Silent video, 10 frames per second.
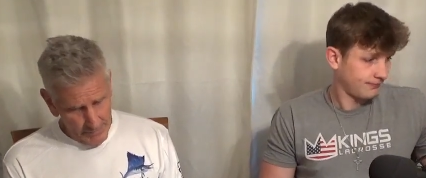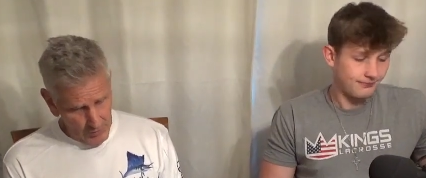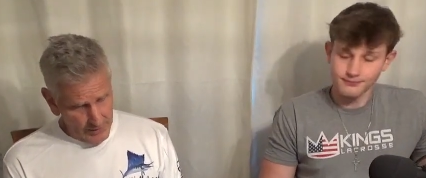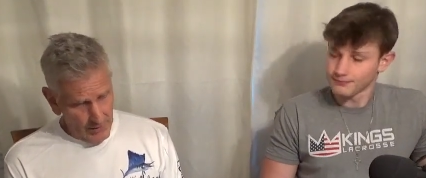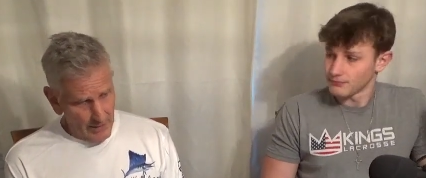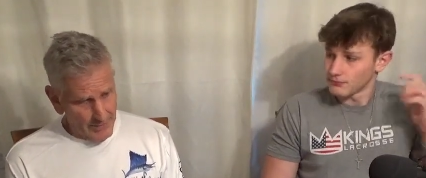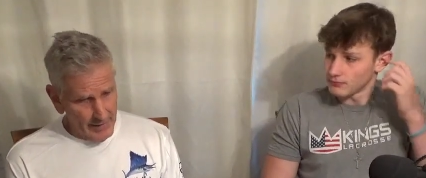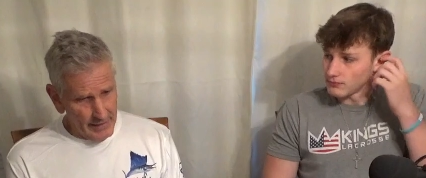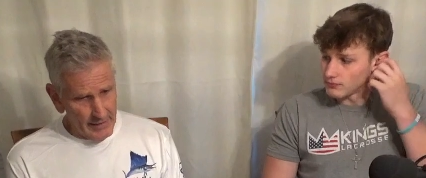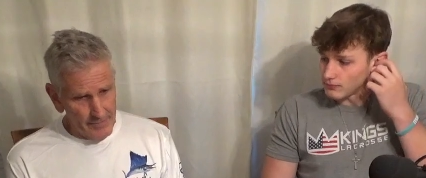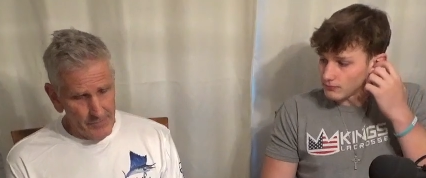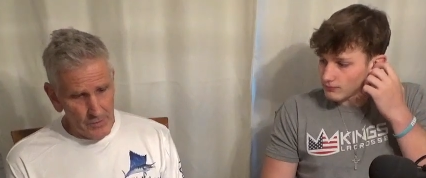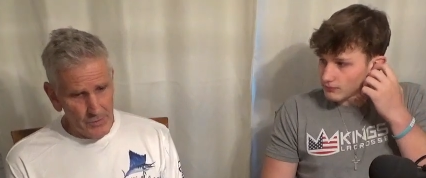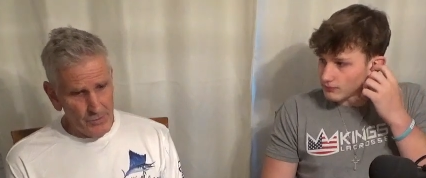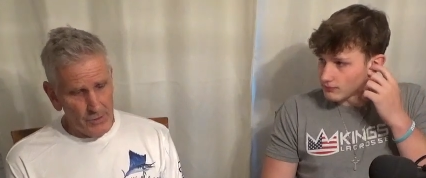Speaker 1: look at all the negative
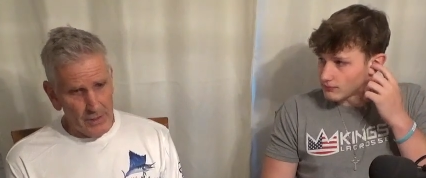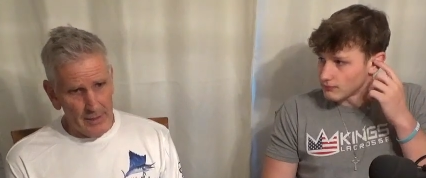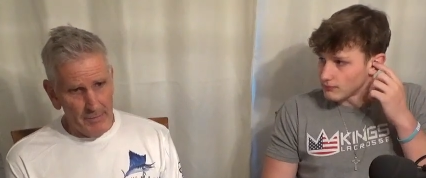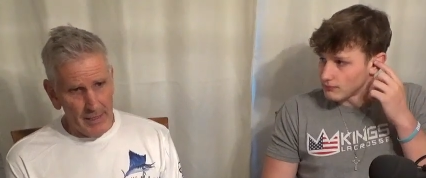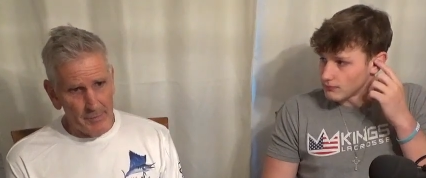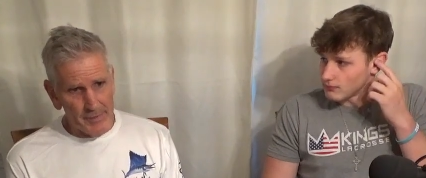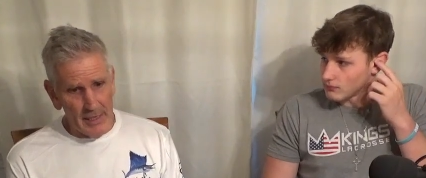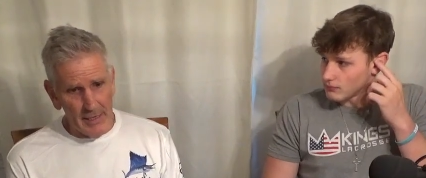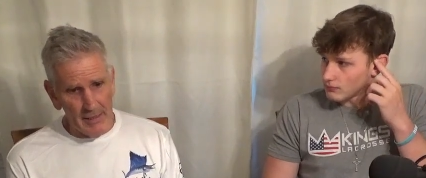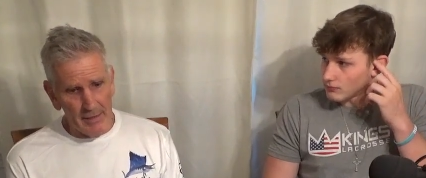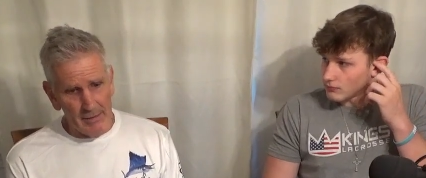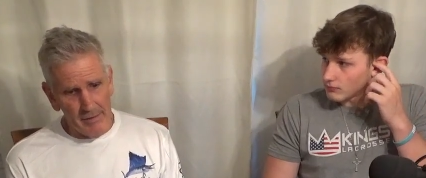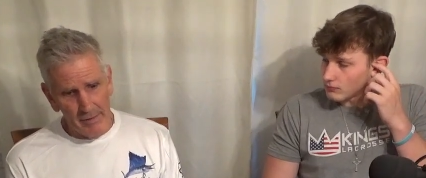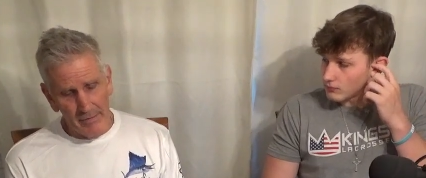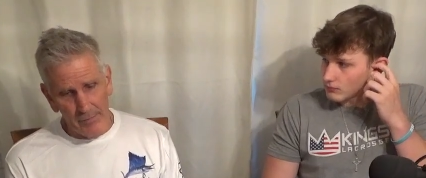news, you're going to be uptight. And
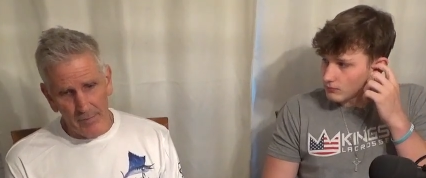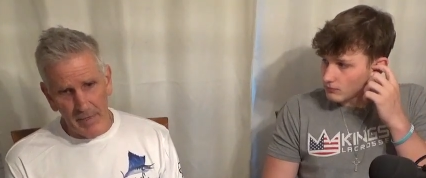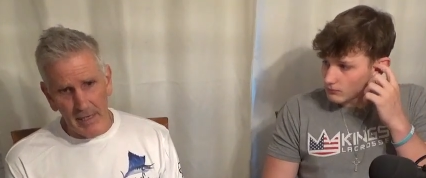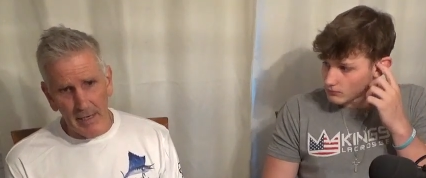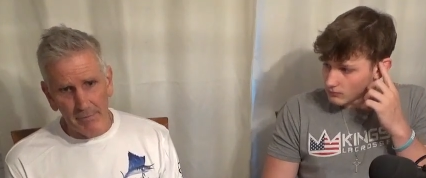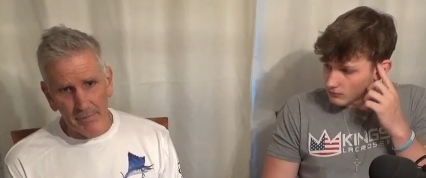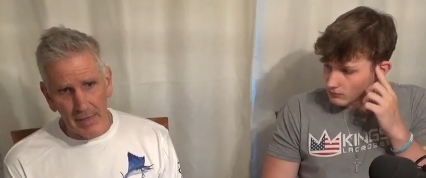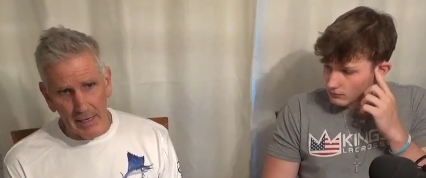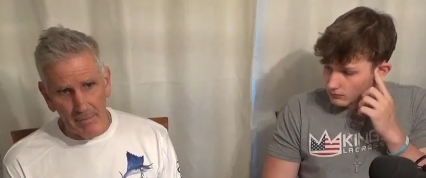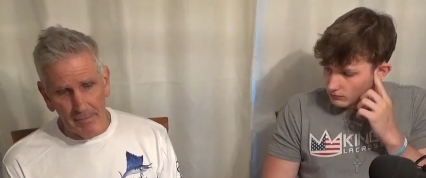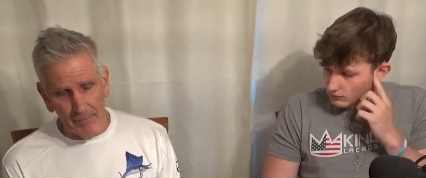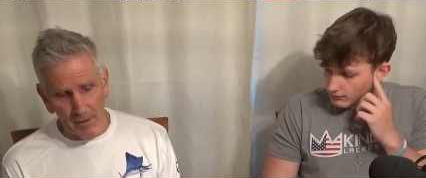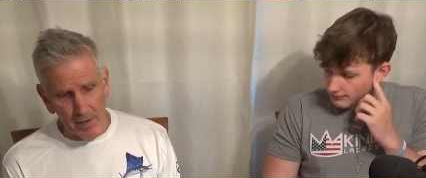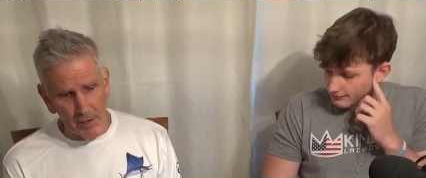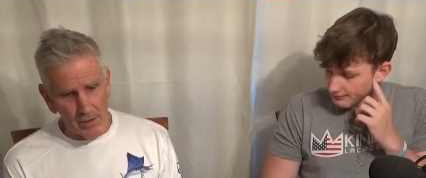for me, I'm I'm up
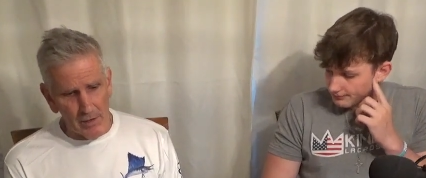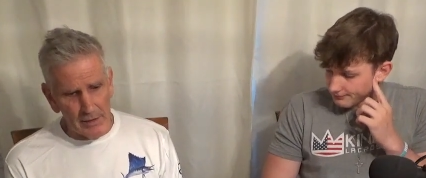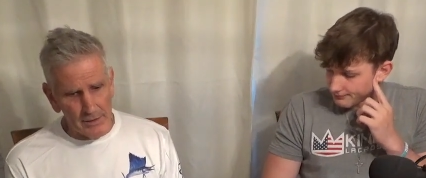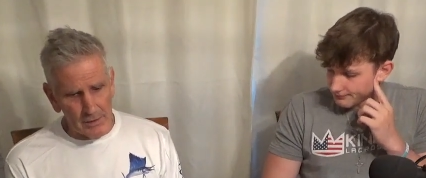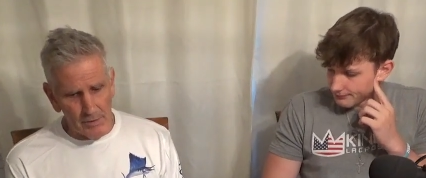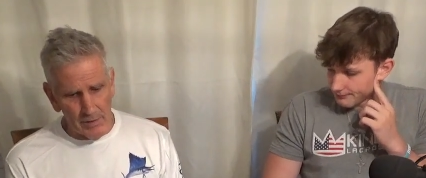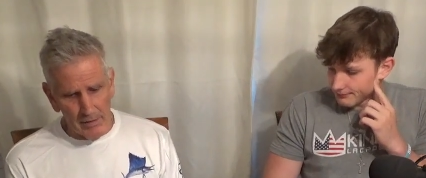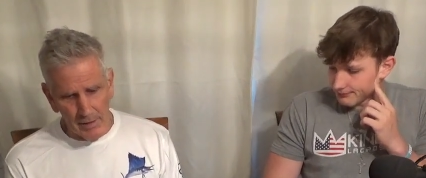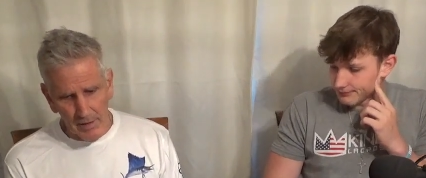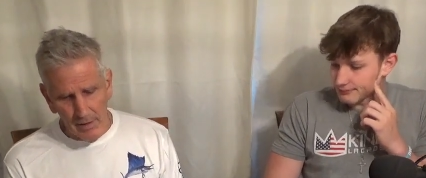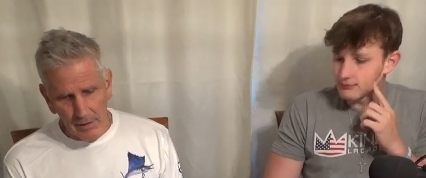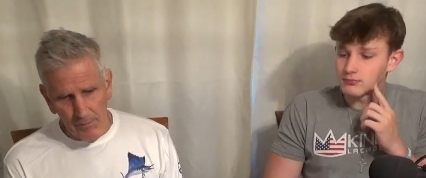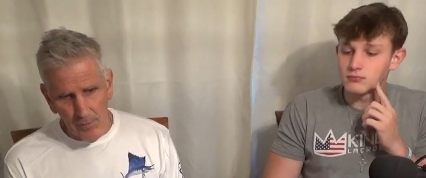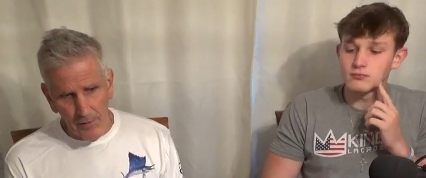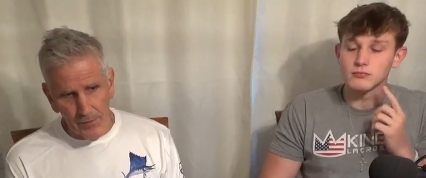very early, so it
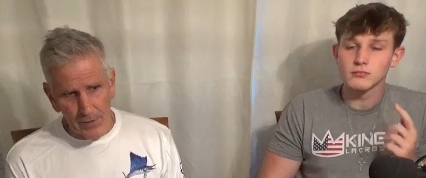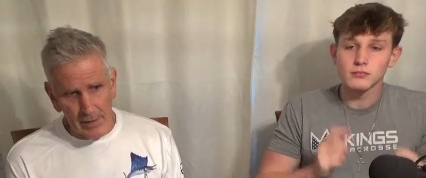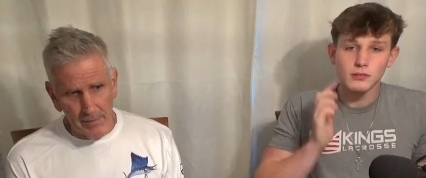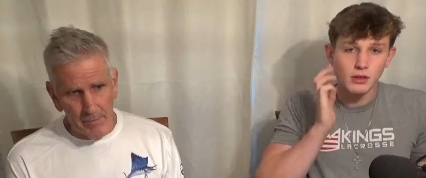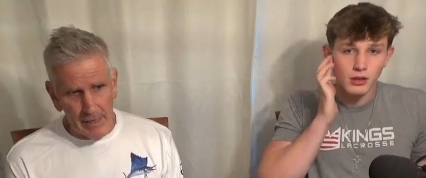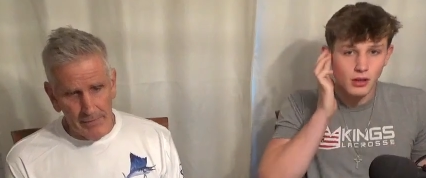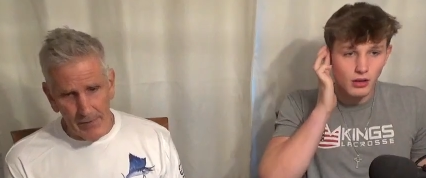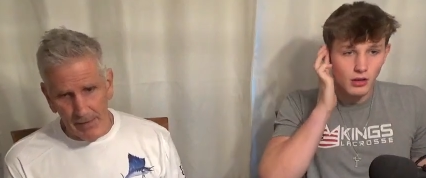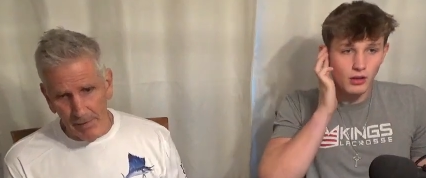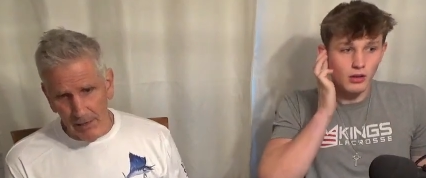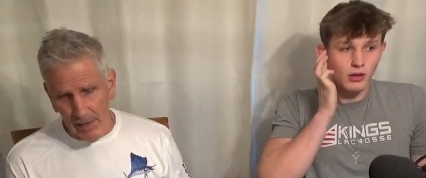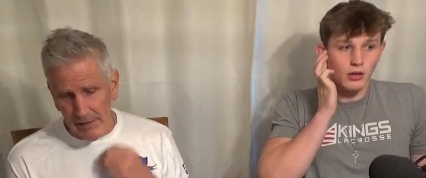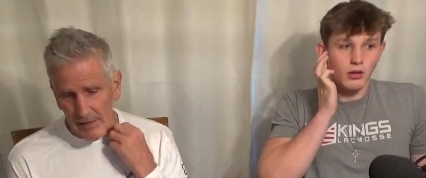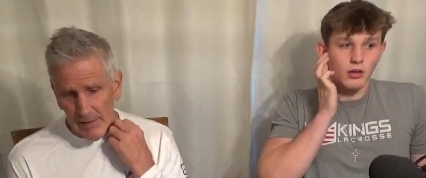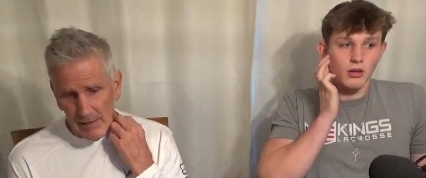4.30 by 5 o'clock the
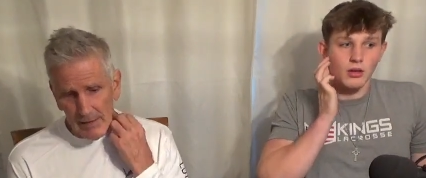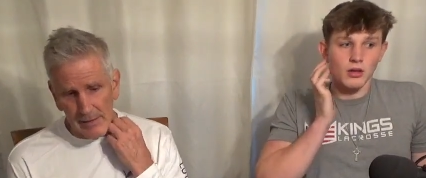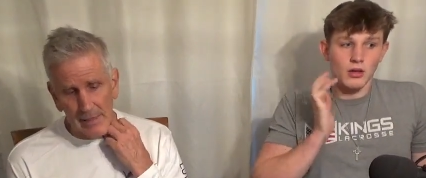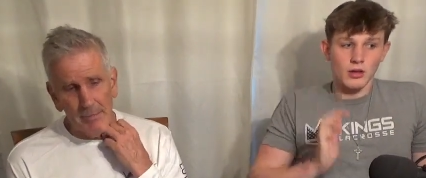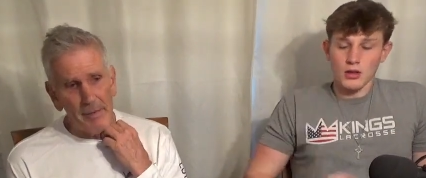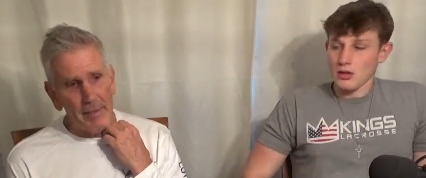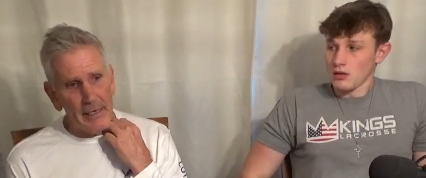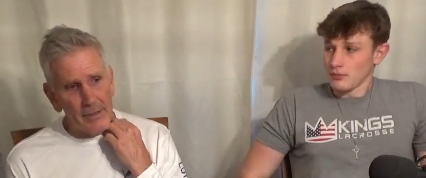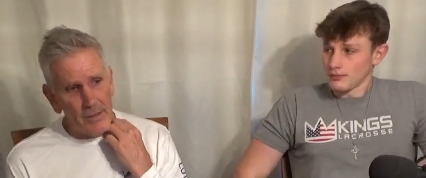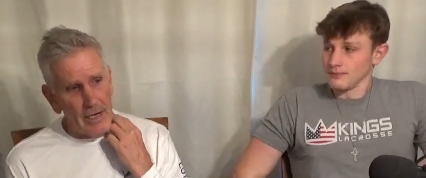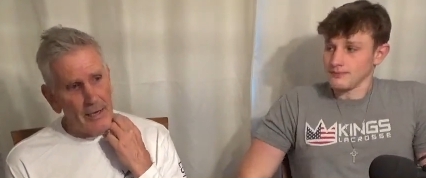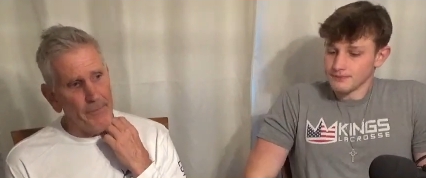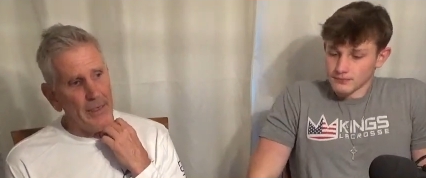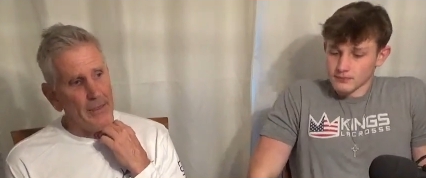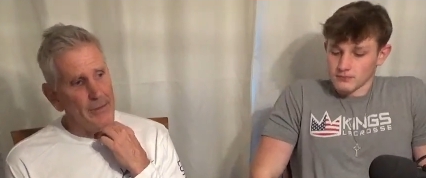latest i'm up getting
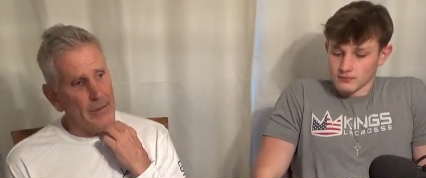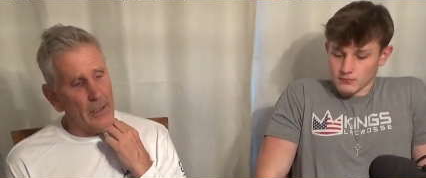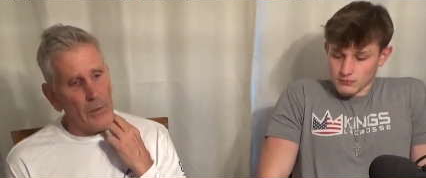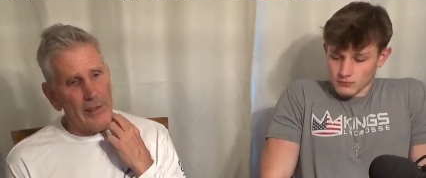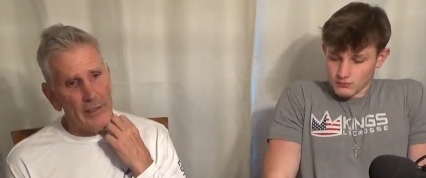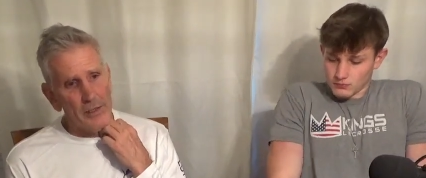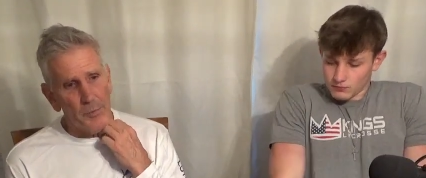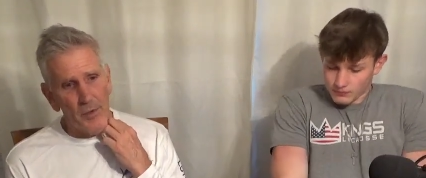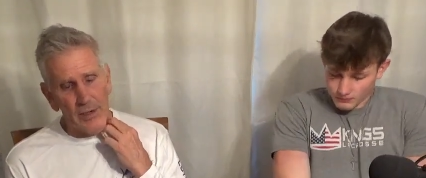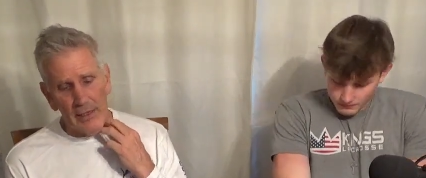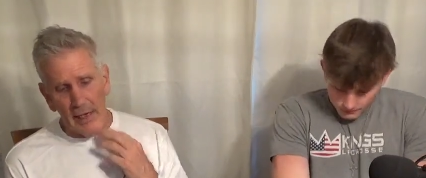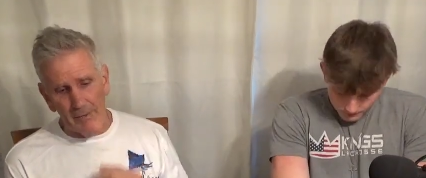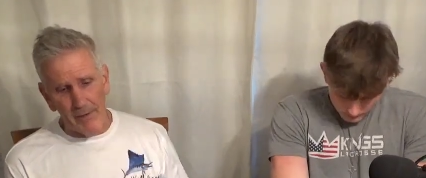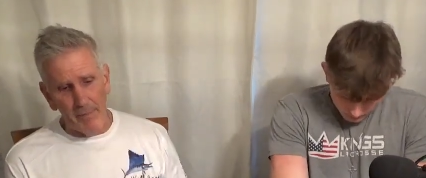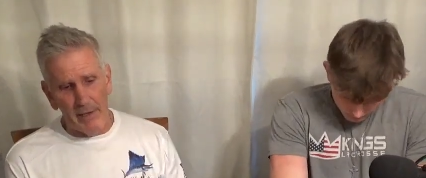coffee and to quinton's point
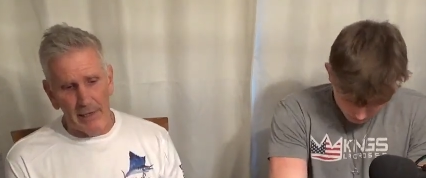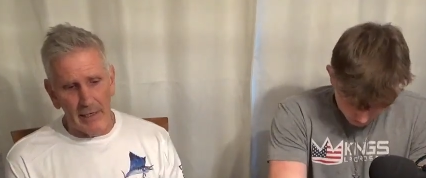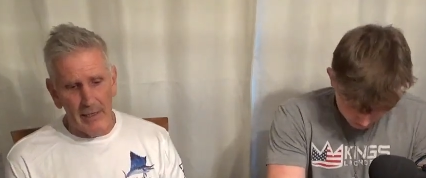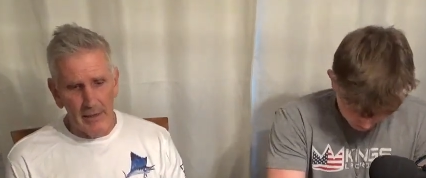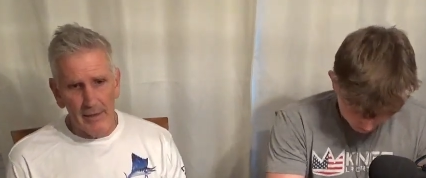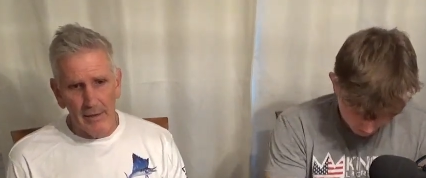everybody